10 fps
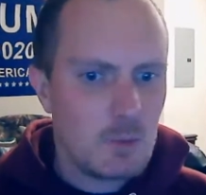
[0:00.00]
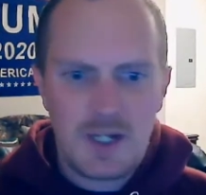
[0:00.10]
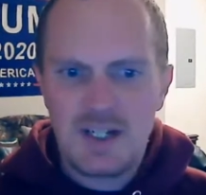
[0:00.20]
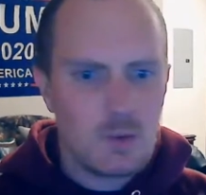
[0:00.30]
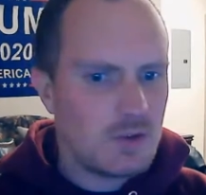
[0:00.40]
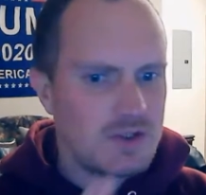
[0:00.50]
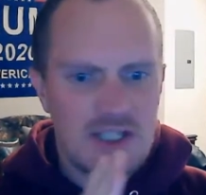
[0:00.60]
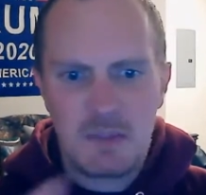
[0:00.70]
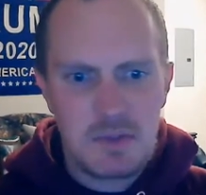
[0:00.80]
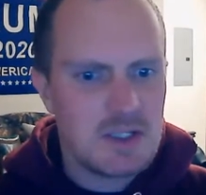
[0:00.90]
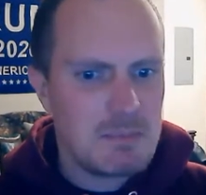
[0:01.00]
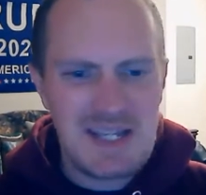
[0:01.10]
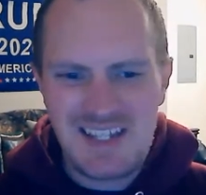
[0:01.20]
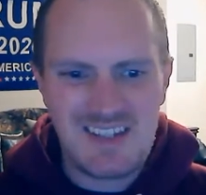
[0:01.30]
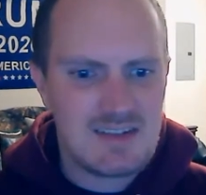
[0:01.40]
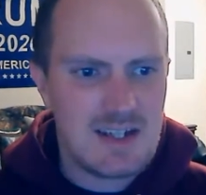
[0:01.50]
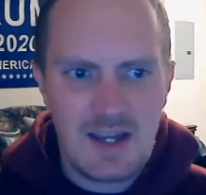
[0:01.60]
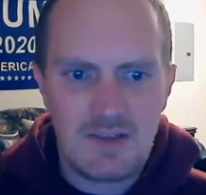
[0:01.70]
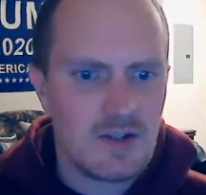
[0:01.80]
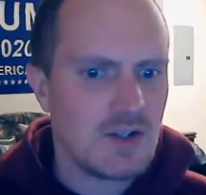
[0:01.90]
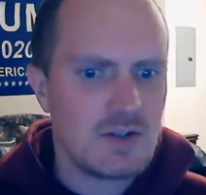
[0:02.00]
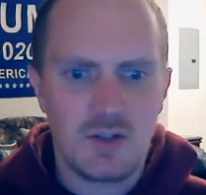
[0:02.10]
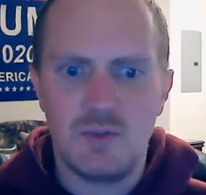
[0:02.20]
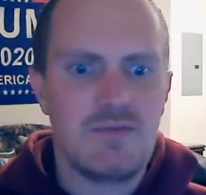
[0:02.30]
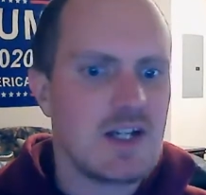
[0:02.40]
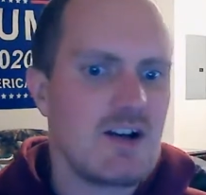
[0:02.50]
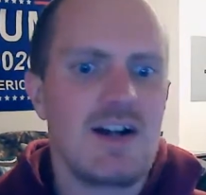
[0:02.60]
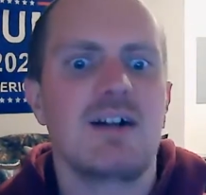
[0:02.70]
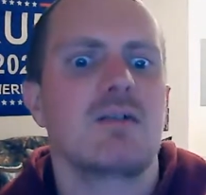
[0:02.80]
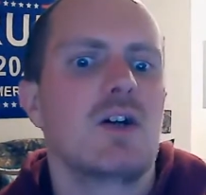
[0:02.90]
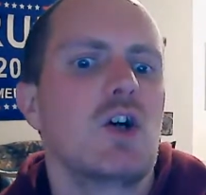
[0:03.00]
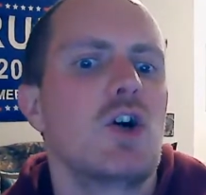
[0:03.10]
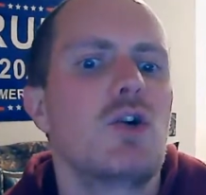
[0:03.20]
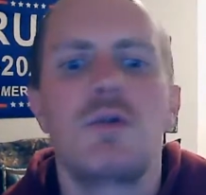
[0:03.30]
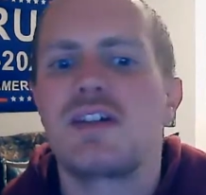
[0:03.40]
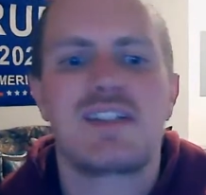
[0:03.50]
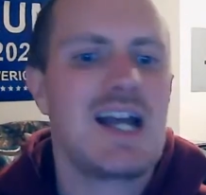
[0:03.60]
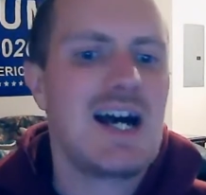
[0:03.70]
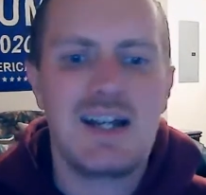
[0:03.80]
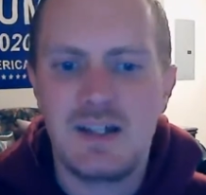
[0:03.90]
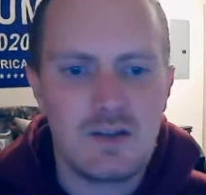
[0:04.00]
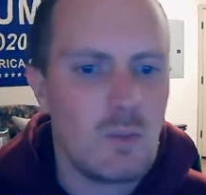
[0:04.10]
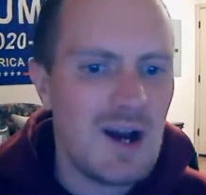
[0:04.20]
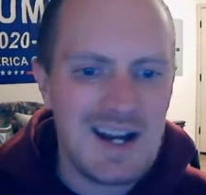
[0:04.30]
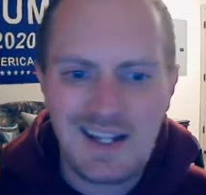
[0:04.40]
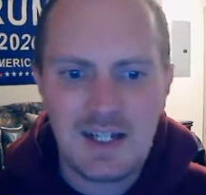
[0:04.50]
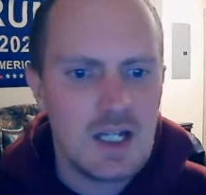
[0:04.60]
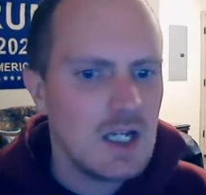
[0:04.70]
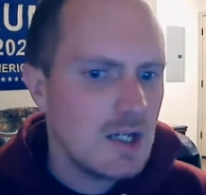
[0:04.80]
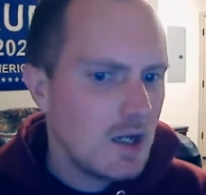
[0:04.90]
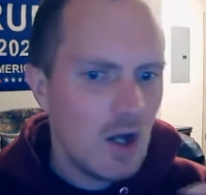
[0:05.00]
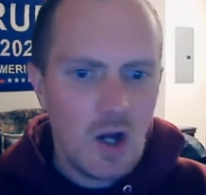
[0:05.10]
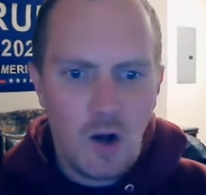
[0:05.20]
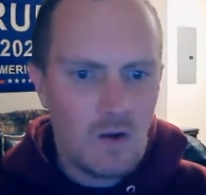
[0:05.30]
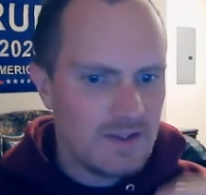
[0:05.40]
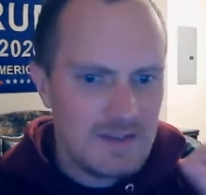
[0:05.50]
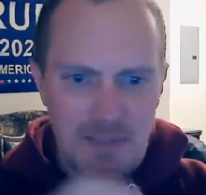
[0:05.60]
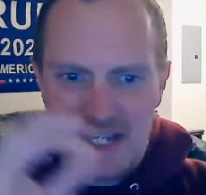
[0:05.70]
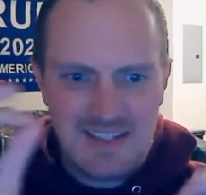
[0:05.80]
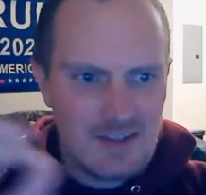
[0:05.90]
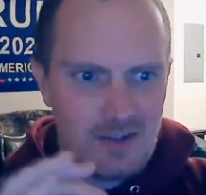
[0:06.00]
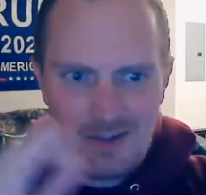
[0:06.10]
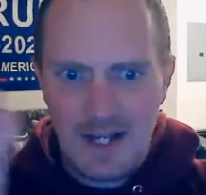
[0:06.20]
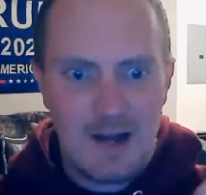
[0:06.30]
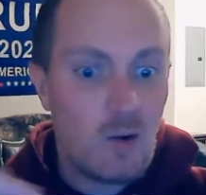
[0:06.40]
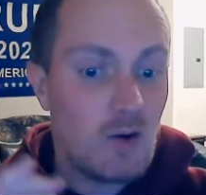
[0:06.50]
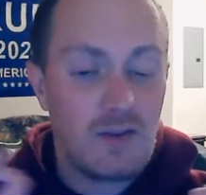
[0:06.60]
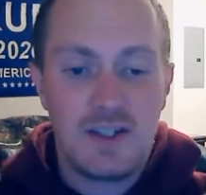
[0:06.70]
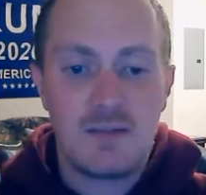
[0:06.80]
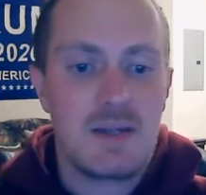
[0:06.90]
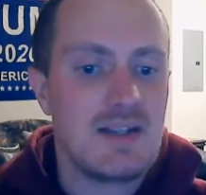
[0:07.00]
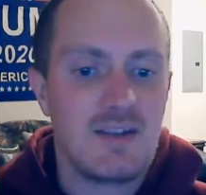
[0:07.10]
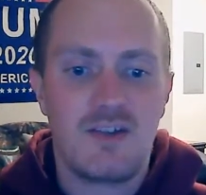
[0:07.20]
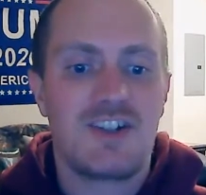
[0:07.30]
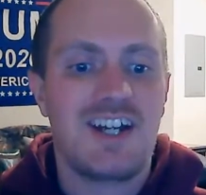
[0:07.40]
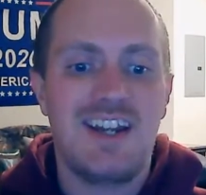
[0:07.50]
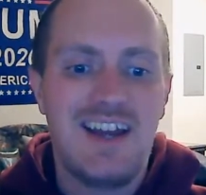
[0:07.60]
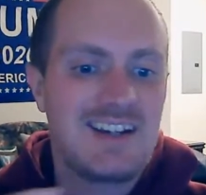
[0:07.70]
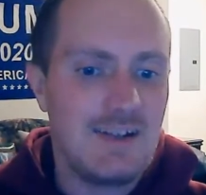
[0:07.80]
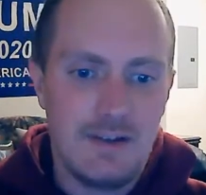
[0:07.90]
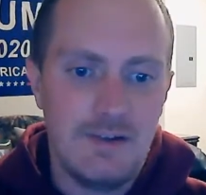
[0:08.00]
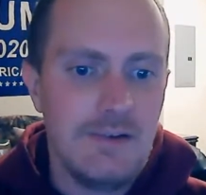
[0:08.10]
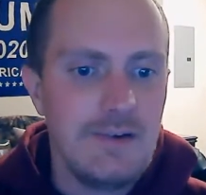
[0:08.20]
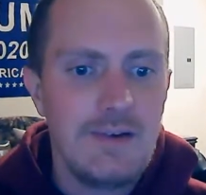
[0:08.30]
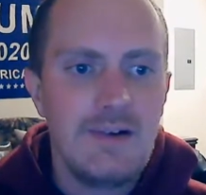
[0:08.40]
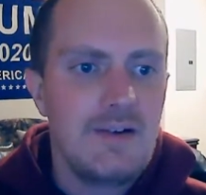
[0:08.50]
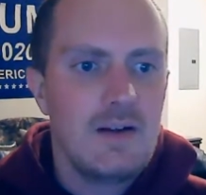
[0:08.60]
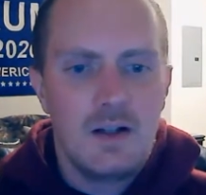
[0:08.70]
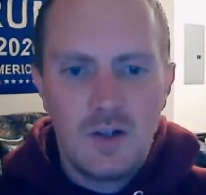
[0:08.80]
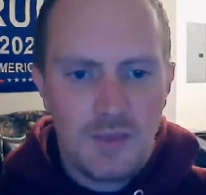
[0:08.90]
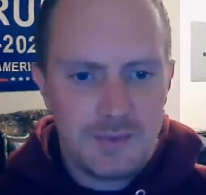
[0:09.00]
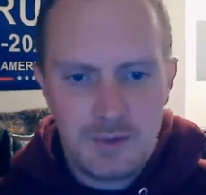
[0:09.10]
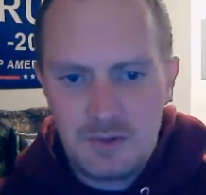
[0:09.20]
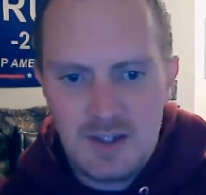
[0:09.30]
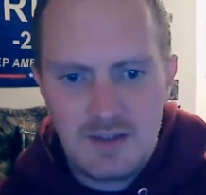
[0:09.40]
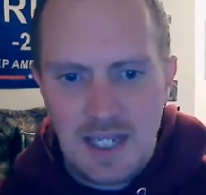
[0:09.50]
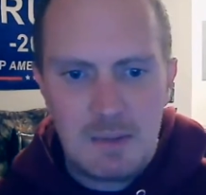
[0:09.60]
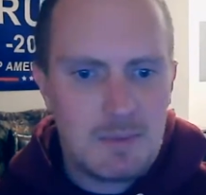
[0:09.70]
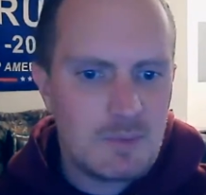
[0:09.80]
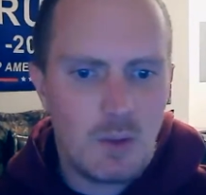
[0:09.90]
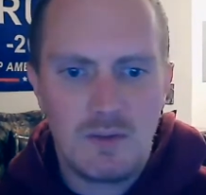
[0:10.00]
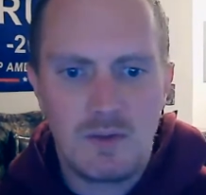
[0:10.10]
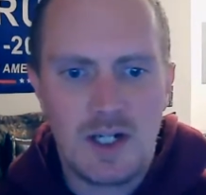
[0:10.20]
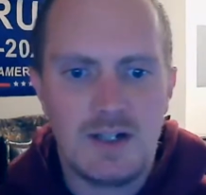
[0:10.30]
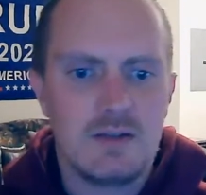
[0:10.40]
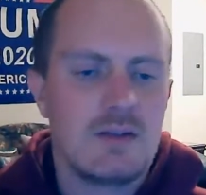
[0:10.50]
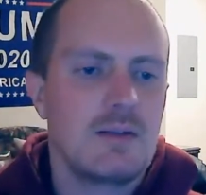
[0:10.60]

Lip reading: Randy Orton's got to put the pieces together to figure out who this guy is, why how all these pieces are connected through this game of 12 rounds.